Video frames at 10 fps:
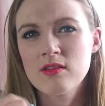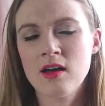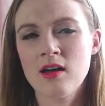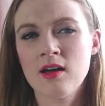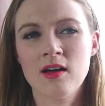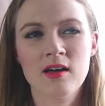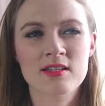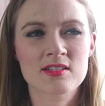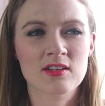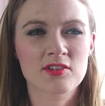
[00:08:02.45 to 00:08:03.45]

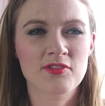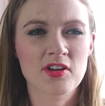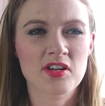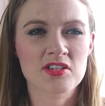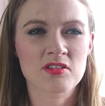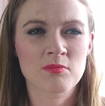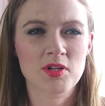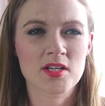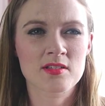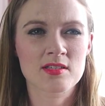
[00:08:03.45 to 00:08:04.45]
It's not the foundation,
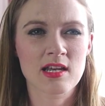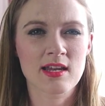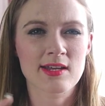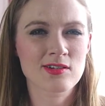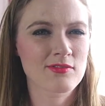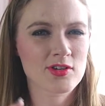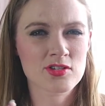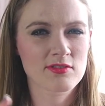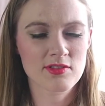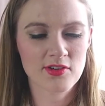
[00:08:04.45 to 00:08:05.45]
but it's the lighter
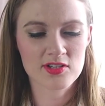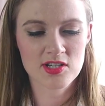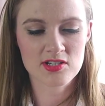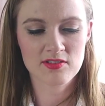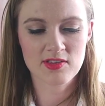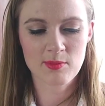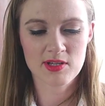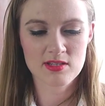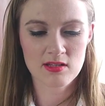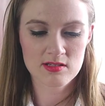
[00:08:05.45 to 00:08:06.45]
version of the foundation, if that
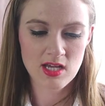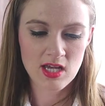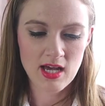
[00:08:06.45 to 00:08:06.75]
makes sense.